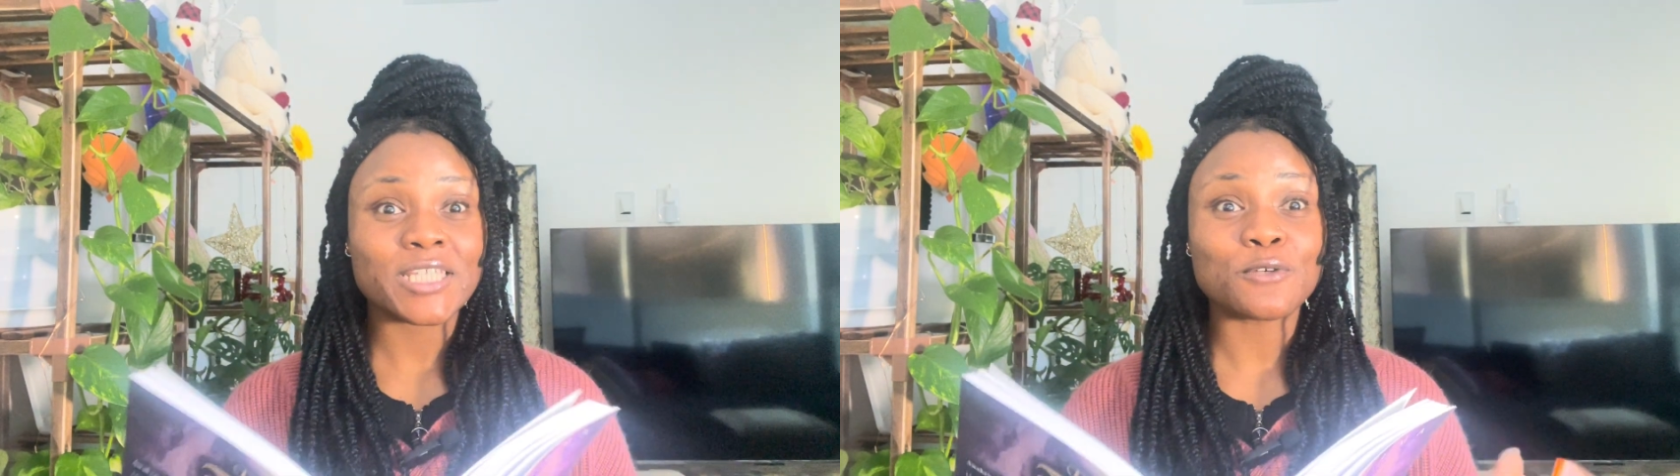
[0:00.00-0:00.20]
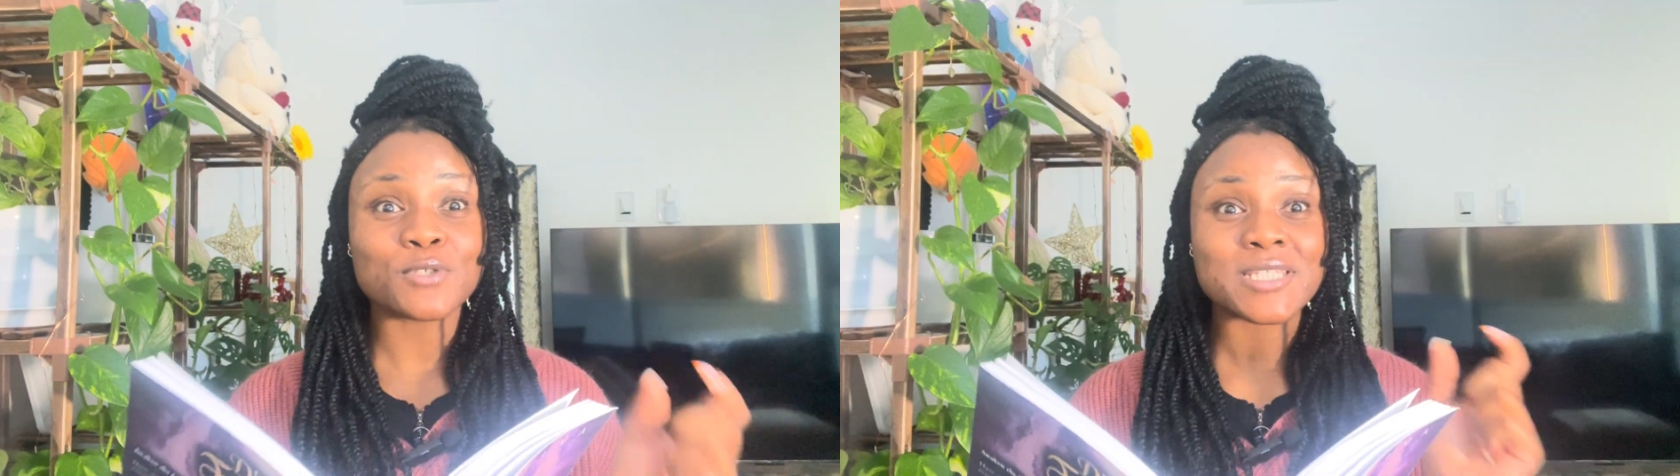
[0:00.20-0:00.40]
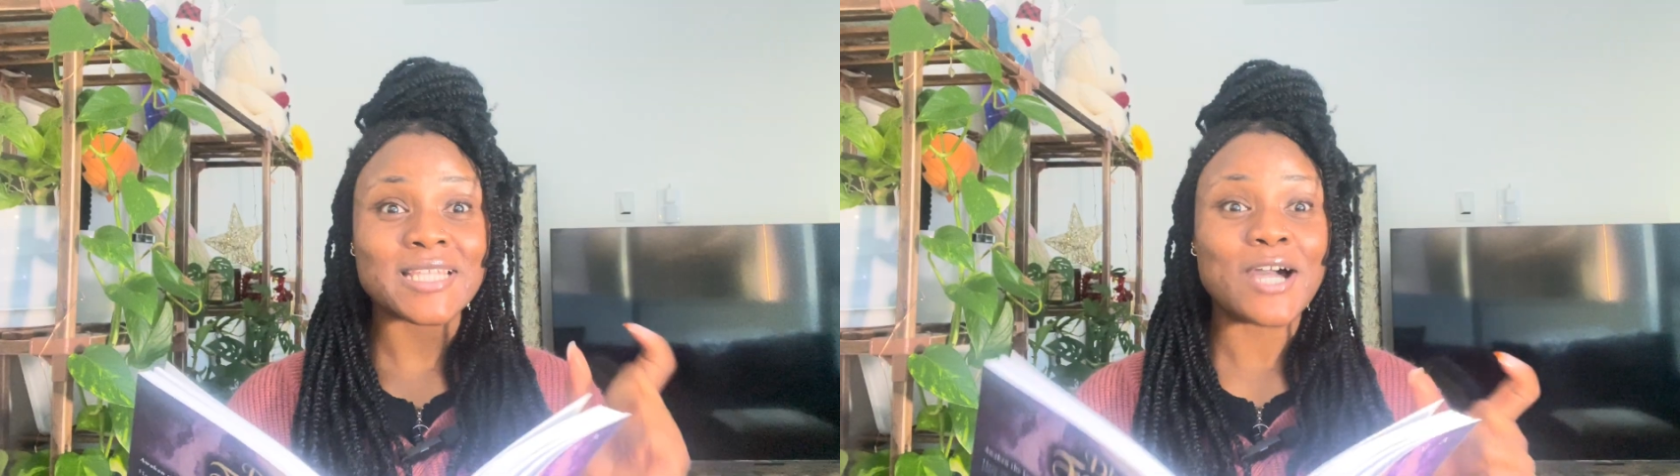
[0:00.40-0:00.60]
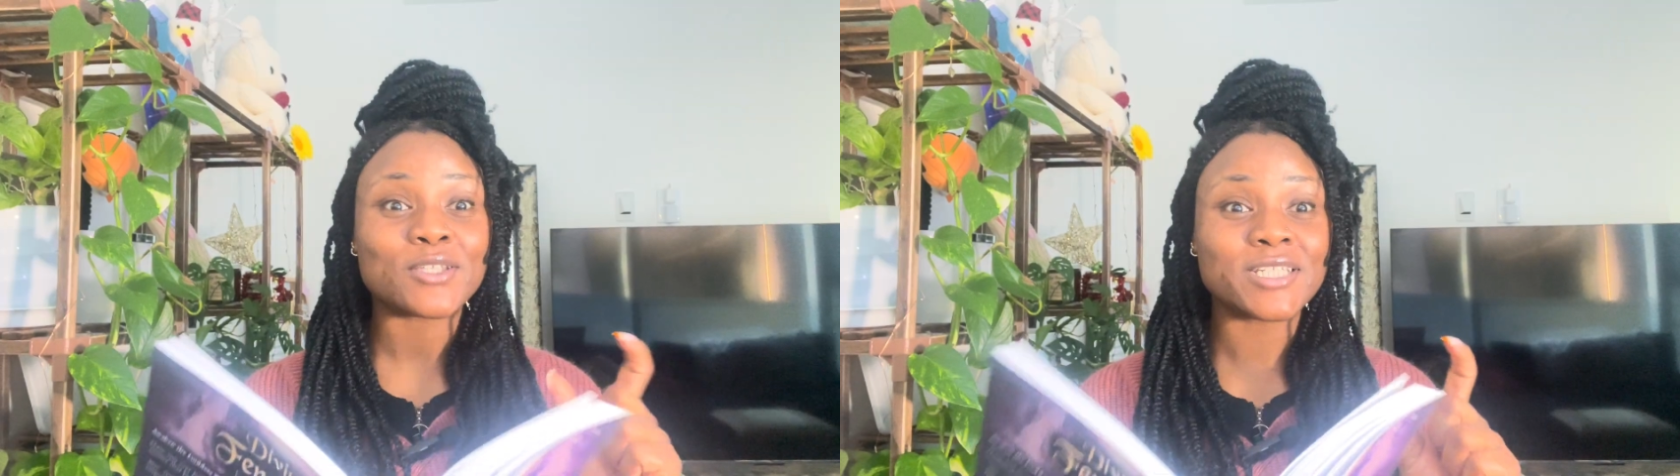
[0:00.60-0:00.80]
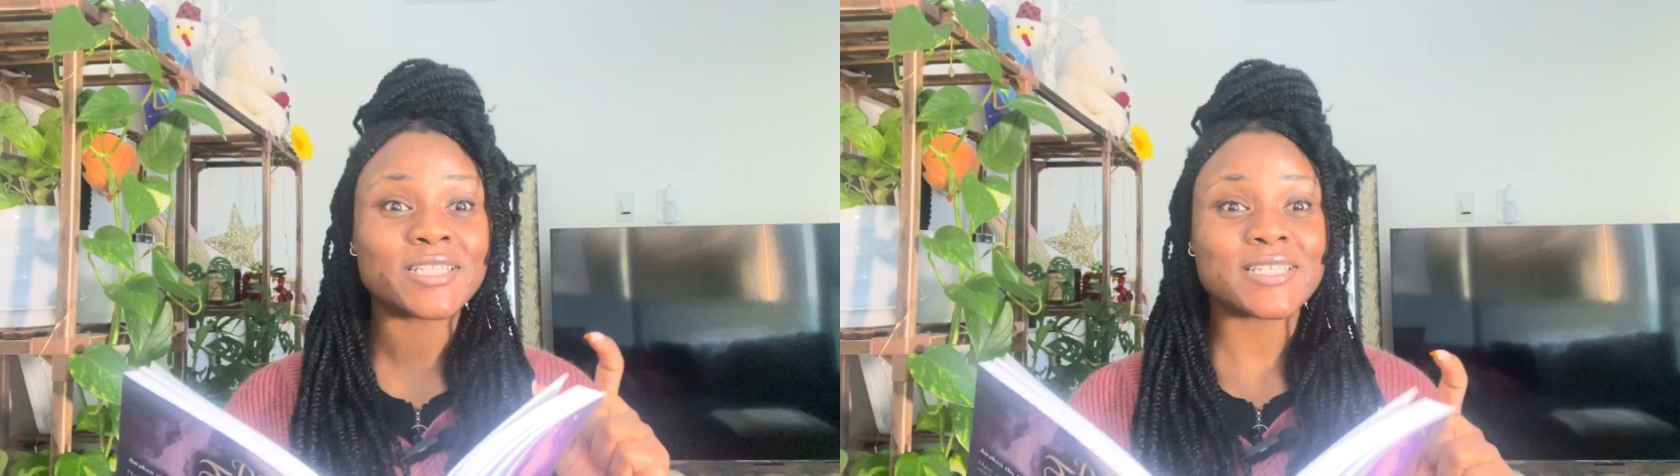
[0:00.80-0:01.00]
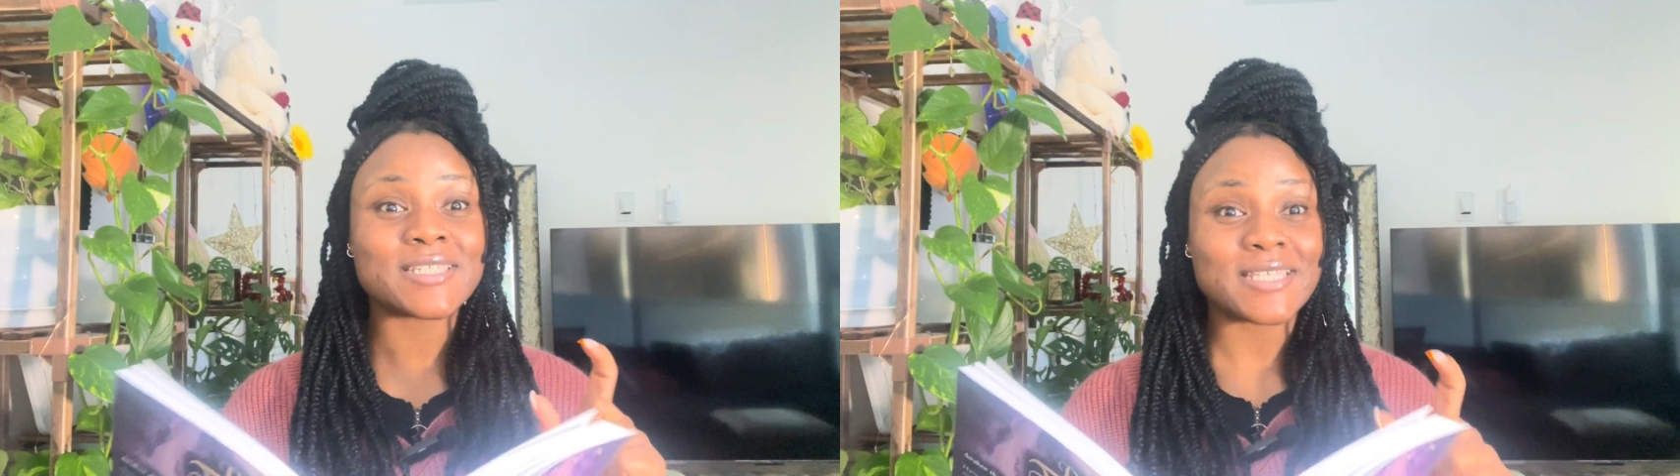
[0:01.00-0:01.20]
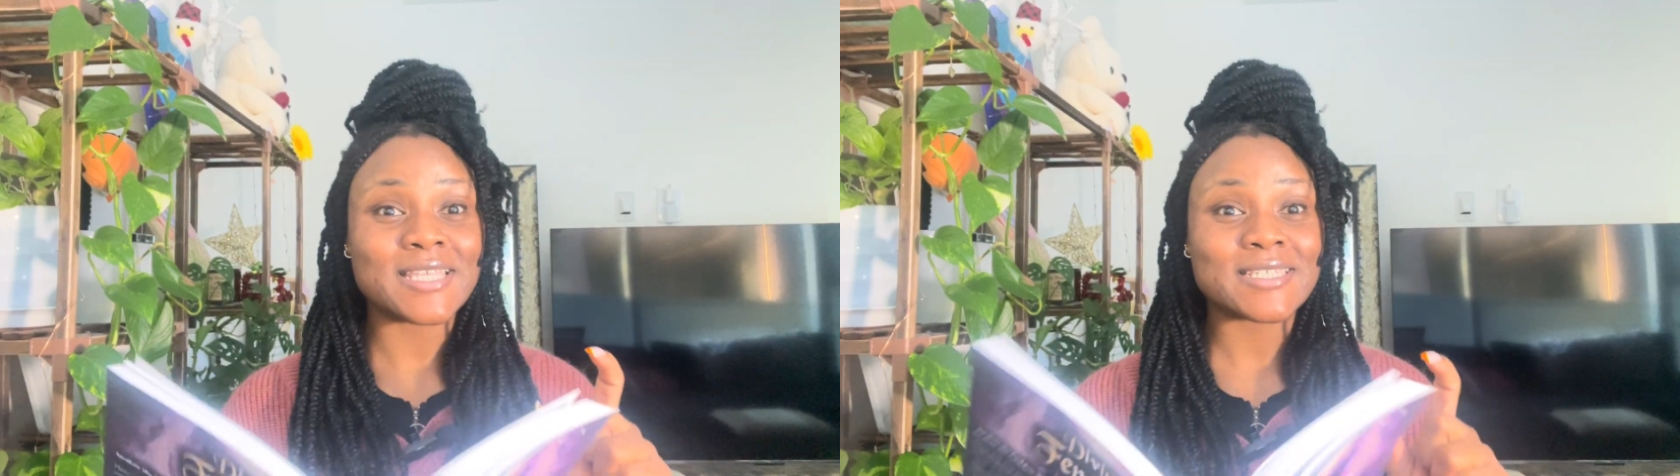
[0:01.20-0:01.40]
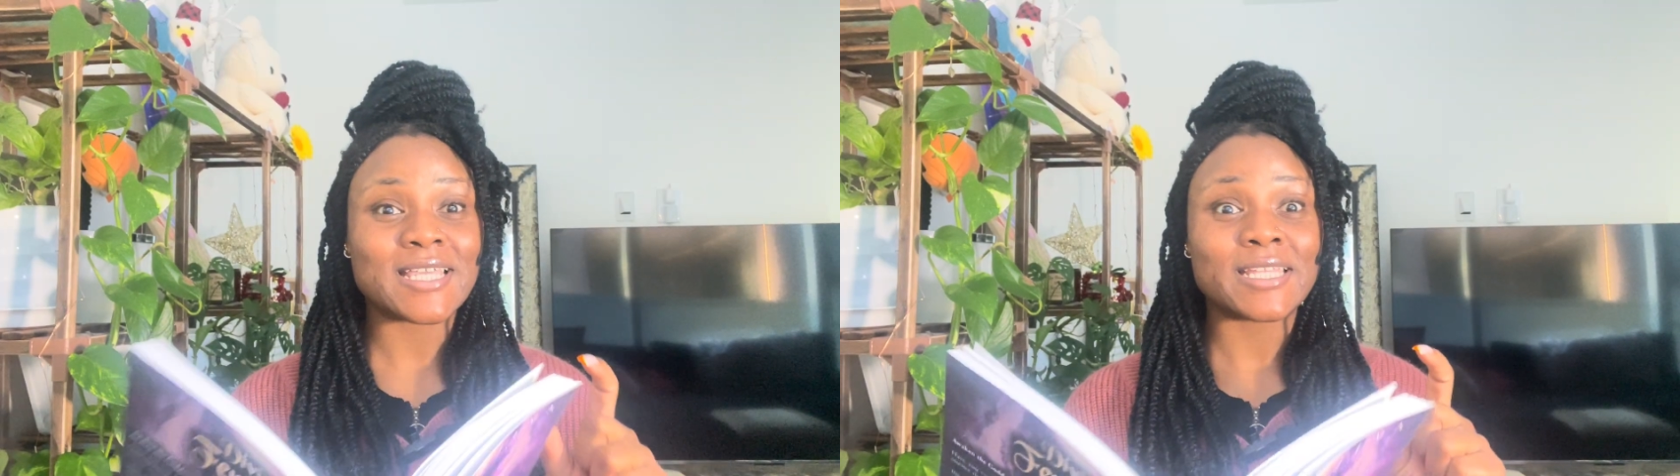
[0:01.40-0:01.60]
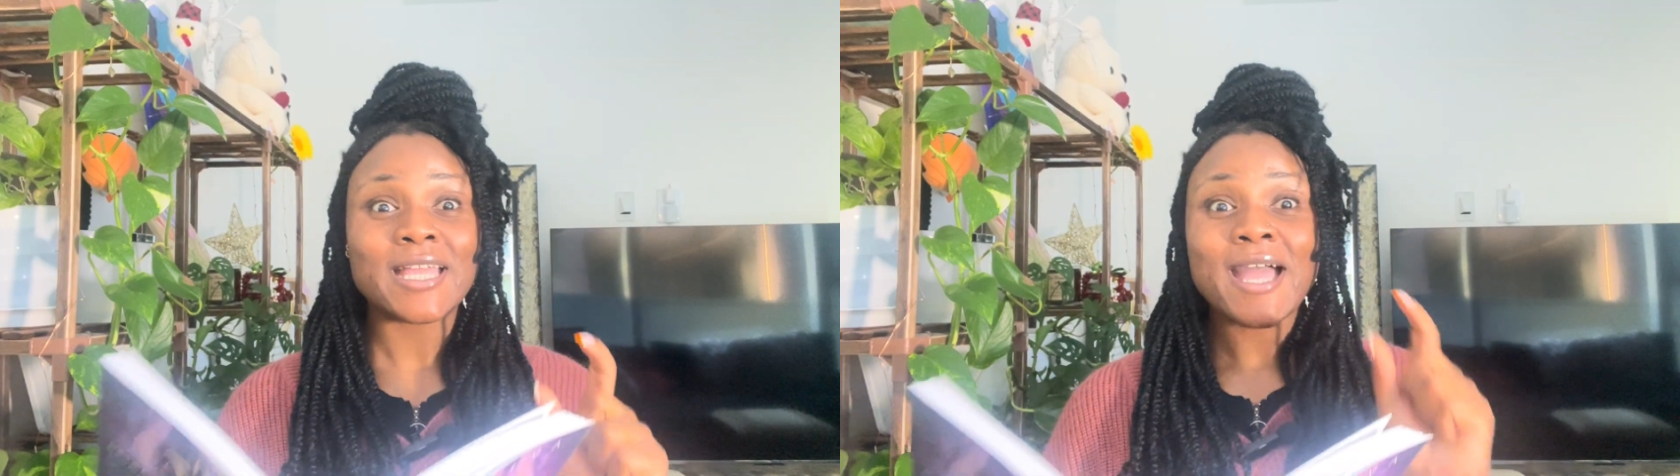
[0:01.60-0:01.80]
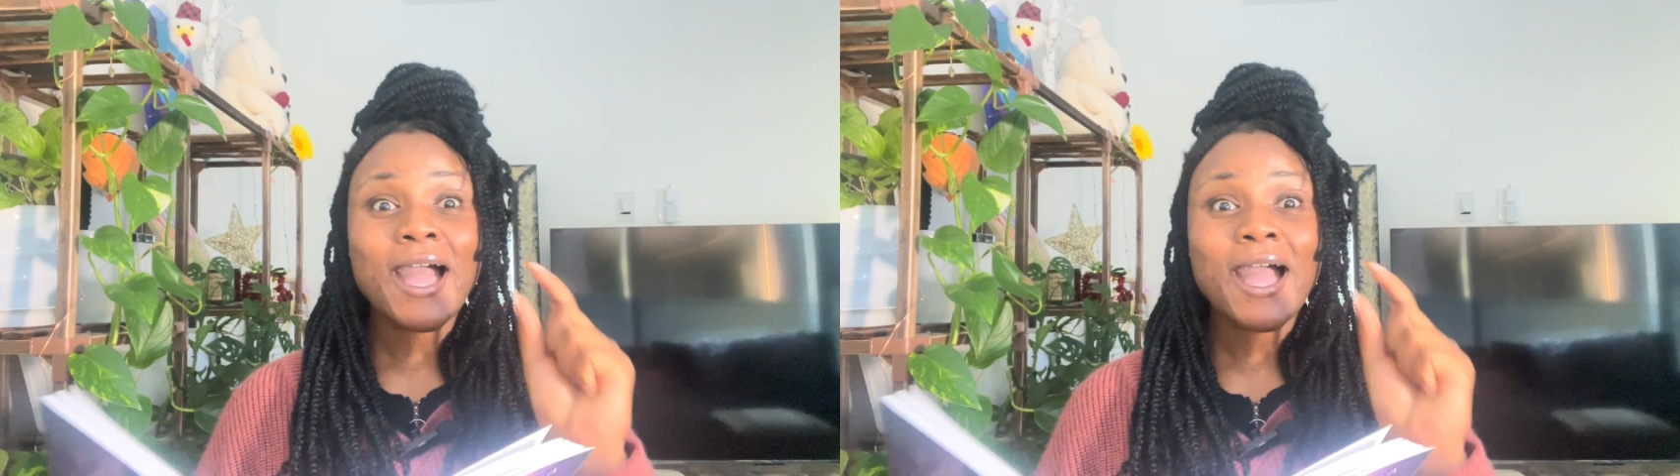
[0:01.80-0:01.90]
it was loudly in the sense that